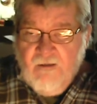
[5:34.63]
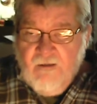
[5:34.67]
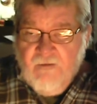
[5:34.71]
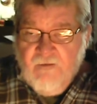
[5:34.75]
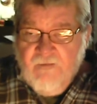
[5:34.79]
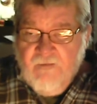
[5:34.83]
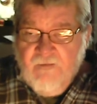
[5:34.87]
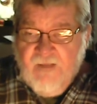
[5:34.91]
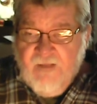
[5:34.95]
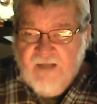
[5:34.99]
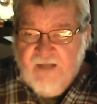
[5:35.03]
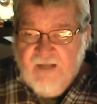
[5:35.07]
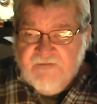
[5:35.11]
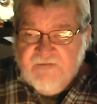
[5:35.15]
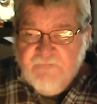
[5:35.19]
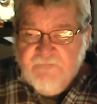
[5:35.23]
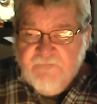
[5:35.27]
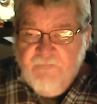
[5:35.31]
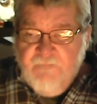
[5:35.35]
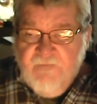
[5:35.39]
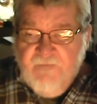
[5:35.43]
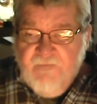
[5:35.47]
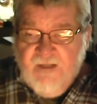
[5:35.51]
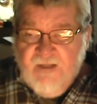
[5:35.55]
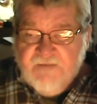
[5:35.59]
that's
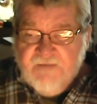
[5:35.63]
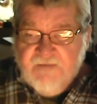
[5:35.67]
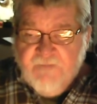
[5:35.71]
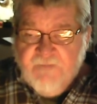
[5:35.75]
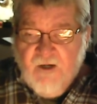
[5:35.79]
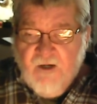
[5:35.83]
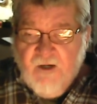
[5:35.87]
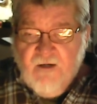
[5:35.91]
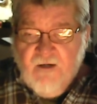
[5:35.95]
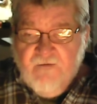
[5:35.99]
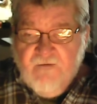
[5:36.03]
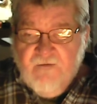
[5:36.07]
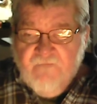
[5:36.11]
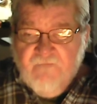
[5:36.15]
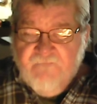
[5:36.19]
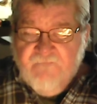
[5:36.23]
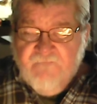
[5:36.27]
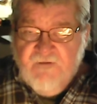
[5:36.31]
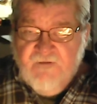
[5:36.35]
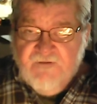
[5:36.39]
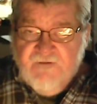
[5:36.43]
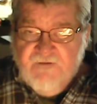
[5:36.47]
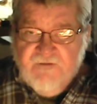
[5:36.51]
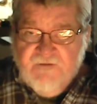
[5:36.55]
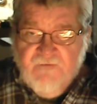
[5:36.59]
part of the
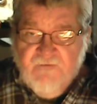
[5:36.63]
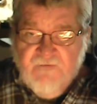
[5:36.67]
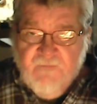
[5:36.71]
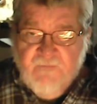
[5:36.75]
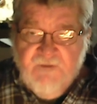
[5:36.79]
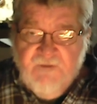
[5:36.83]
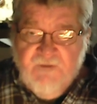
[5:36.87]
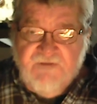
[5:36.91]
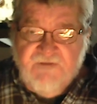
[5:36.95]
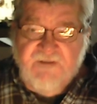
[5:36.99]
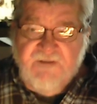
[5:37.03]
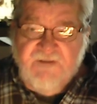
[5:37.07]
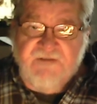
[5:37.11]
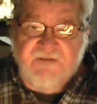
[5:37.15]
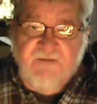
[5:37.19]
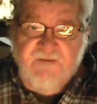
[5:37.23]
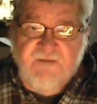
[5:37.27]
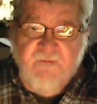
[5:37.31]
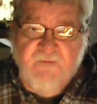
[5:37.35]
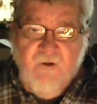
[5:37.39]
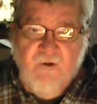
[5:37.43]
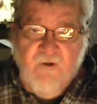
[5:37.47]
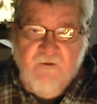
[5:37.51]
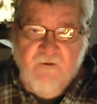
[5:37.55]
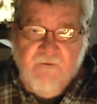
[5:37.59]
Fusion360
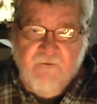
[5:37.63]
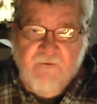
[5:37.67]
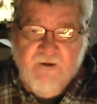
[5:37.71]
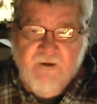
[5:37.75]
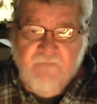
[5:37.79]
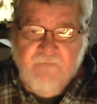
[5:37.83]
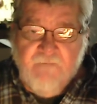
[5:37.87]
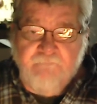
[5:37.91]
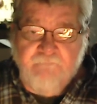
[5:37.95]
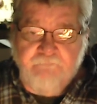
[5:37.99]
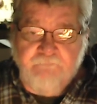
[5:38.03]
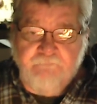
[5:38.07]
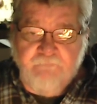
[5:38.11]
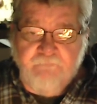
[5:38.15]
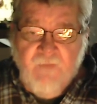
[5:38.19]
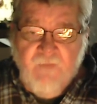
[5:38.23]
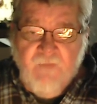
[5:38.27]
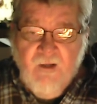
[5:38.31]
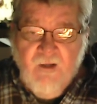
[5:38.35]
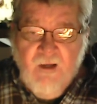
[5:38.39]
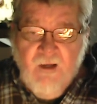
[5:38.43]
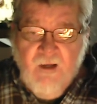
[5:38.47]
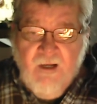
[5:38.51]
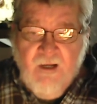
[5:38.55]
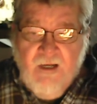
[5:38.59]
program,
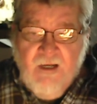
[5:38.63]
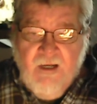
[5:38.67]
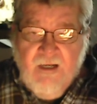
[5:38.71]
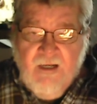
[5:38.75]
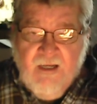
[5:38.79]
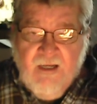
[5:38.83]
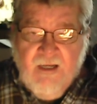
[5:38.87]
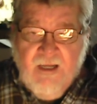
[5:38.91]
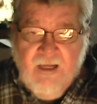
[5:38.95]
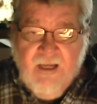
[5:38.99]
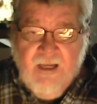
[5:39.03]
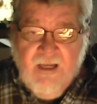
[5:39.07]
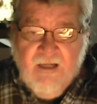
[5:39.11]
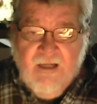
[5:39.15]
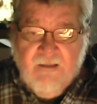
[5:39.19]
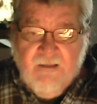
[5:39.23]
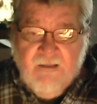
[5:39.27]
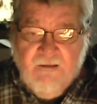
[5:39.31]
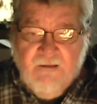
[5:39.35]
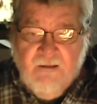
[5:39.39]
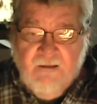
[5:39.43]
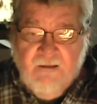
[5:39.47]
and